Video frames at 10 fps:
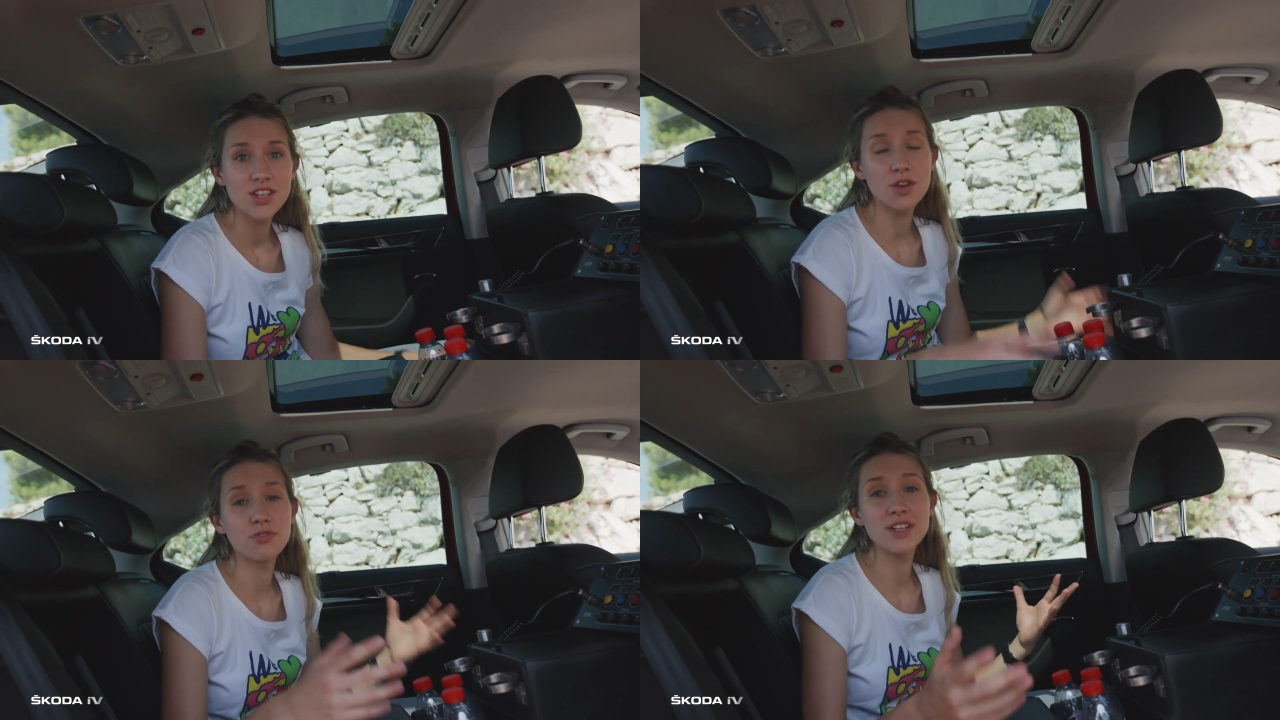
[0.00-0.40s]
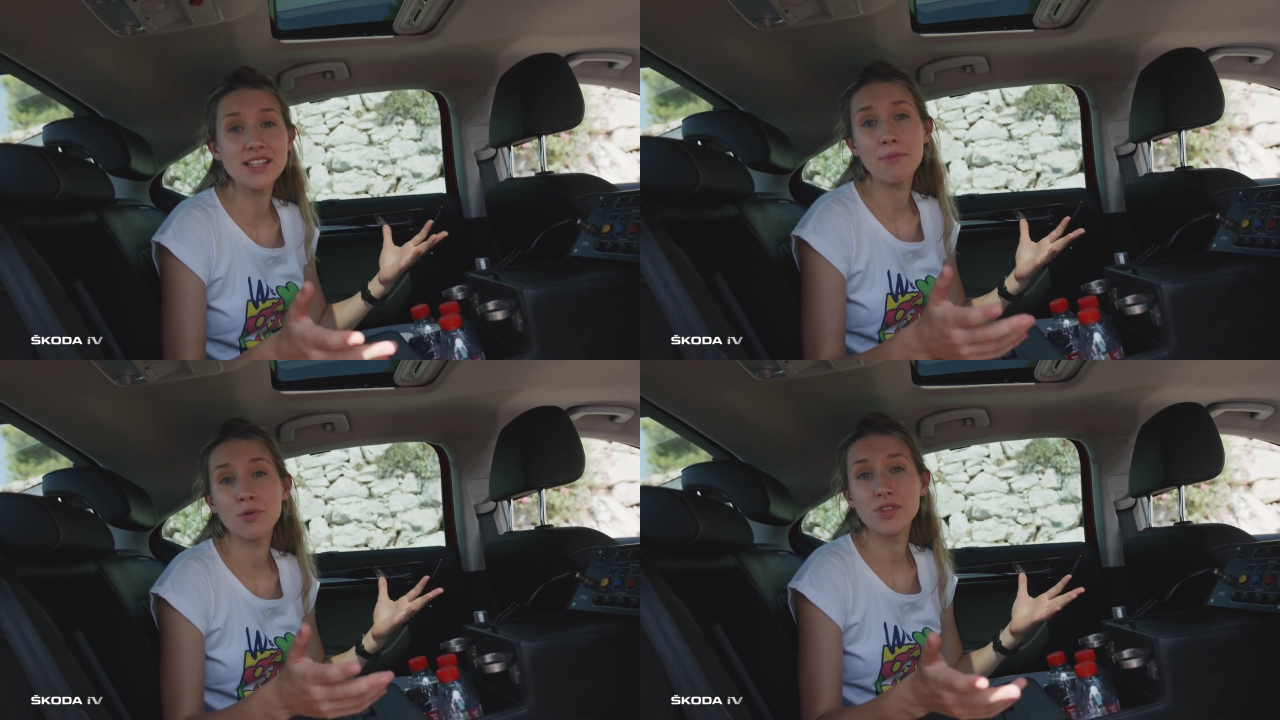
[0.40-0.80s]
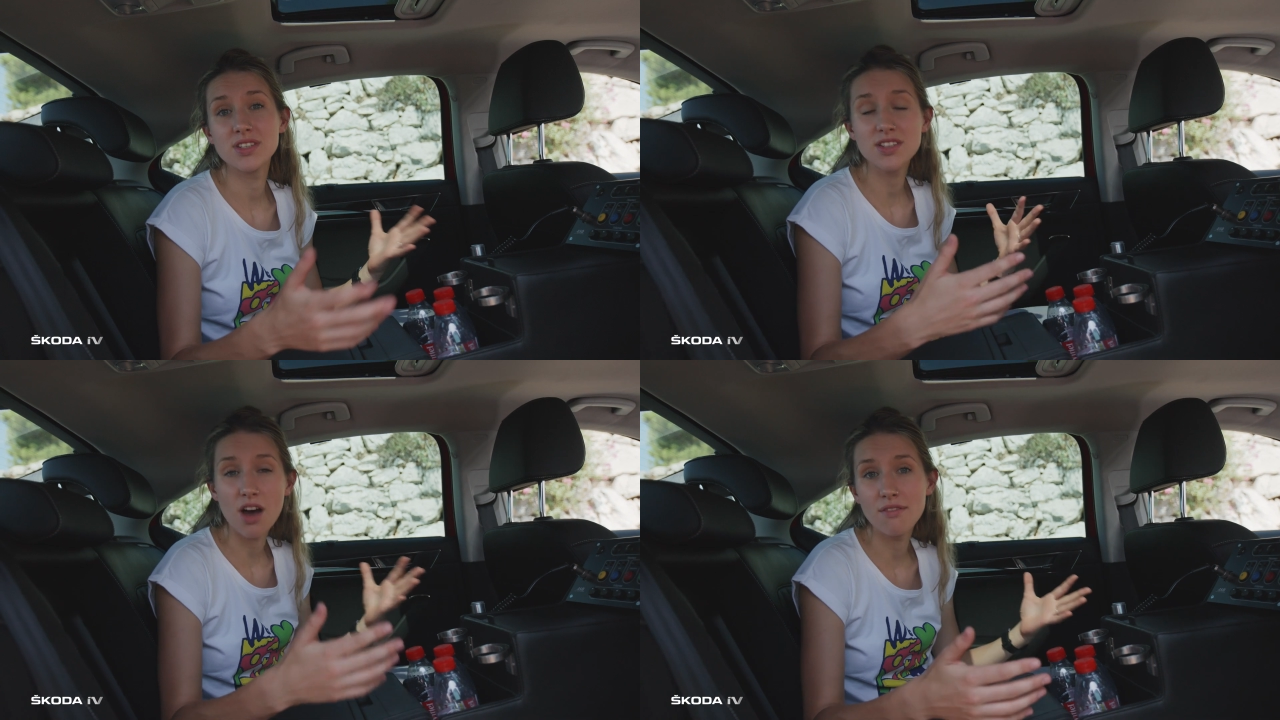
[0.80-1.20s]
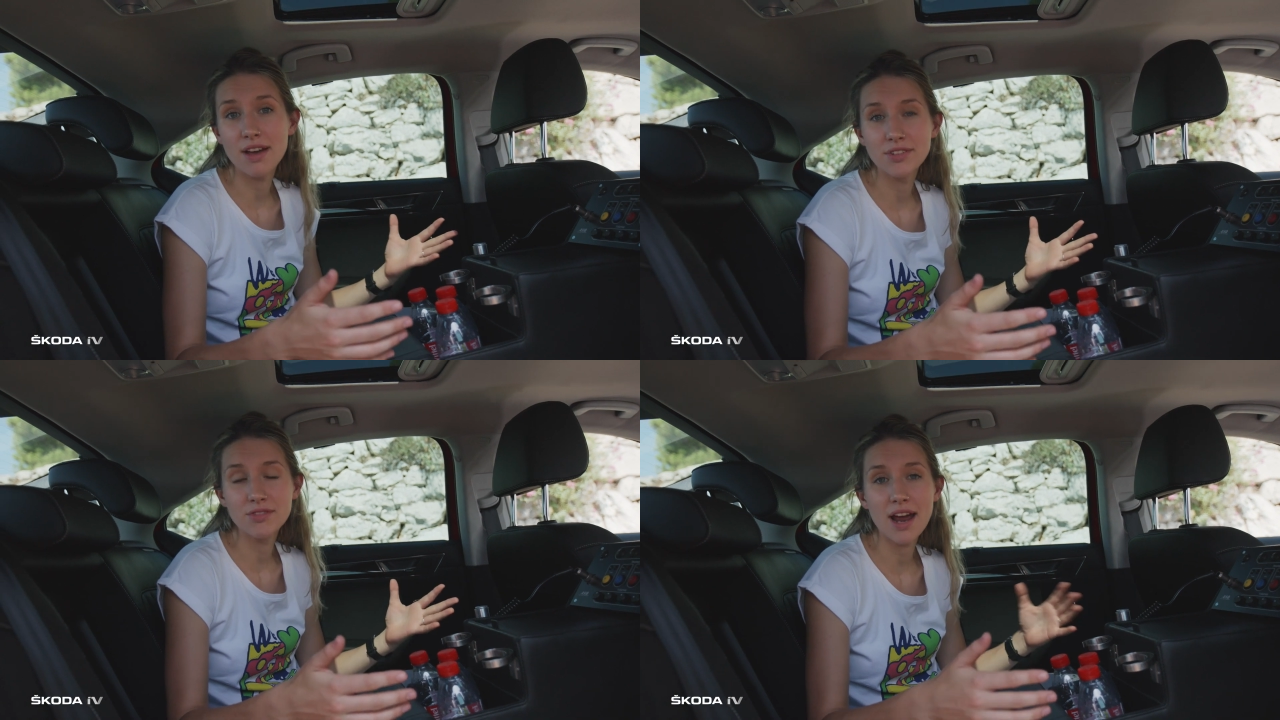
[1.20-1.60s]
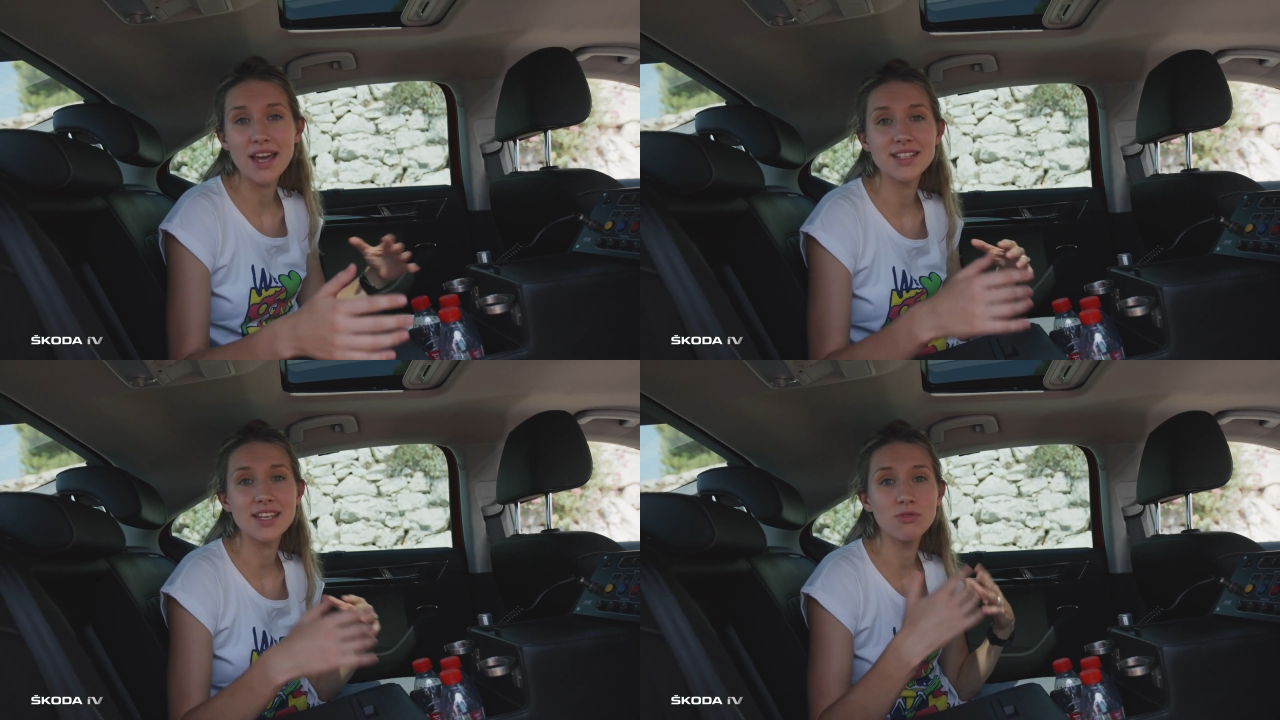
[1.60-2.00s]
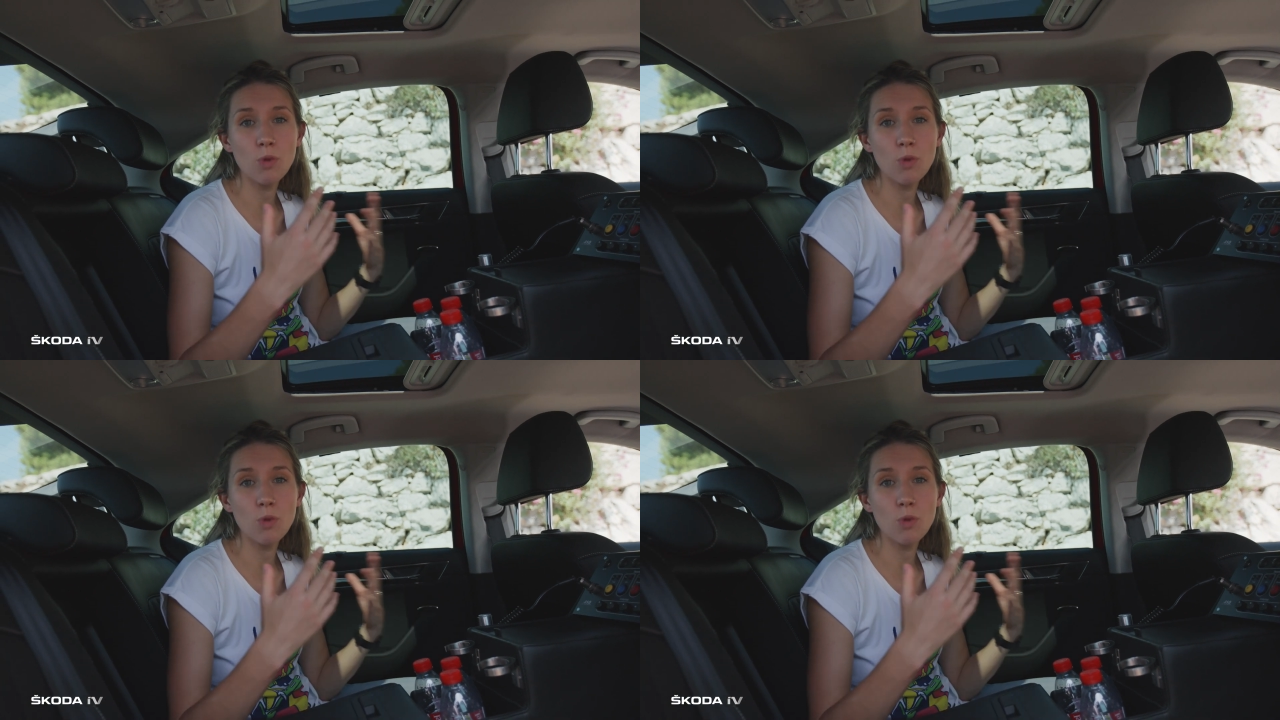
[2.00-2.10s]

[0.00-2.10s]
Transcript: So for example, at the start of every race, he